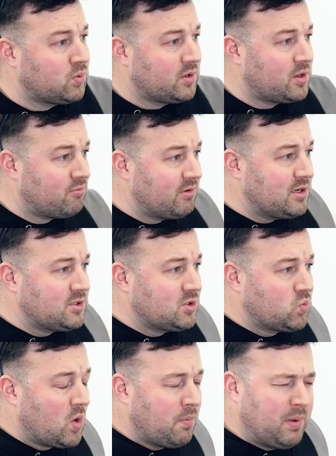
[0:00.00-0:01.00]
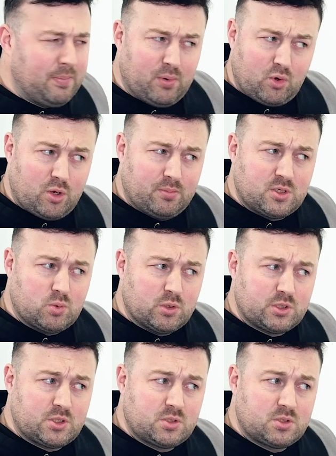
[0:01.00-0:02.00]
one of the reasons why people come to
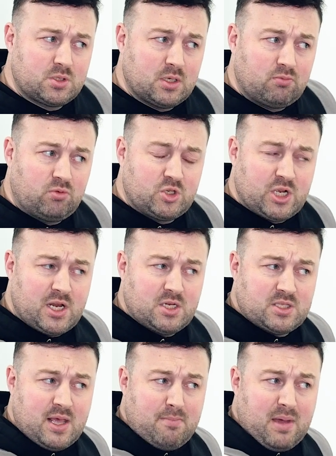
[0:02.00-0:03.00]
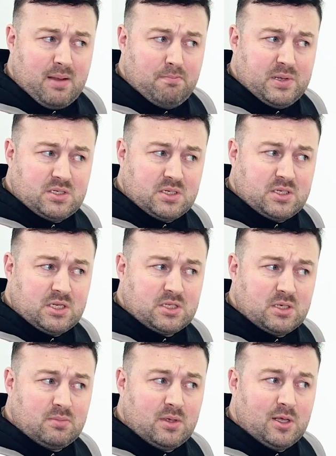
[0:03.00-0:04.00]
us to change their main business
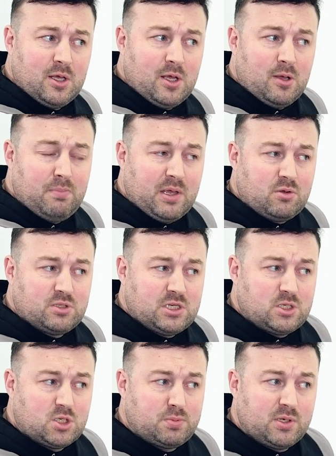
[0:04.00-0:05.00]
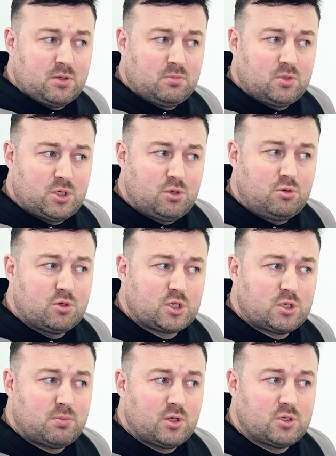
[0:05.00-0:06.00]
system, because it's just become too
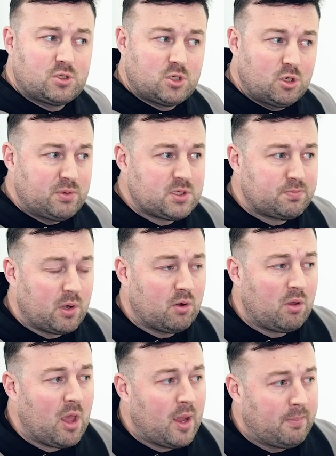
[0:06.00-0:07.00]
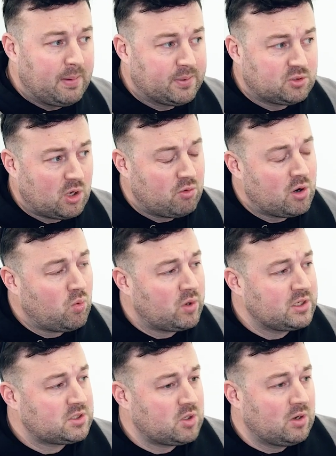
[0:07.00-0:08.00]
customised, too bespoke. People don't know what
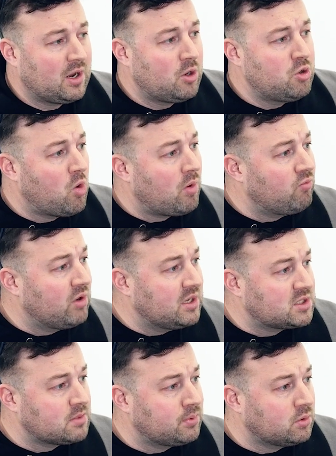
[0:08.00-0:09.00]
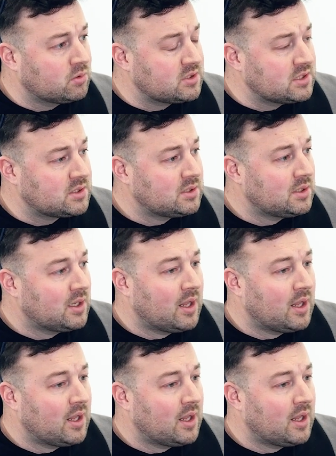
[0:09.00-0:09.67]
it's doing and no one really supports it. Yeah.